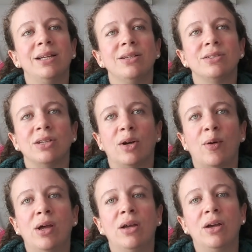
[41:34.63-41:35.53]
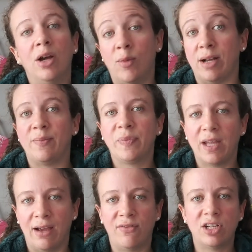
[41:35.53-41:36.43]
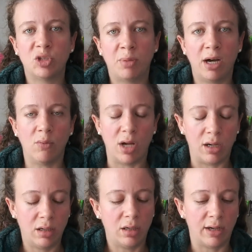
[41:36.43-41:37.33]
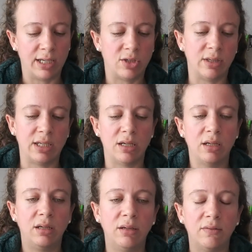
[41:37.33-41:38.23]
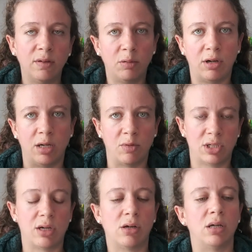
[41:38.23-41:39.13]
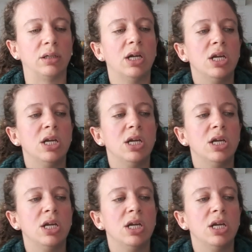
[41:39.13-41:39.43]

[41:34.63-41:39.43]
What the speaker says: So, oh well, I finished part one. Okay, so then February numbers get called.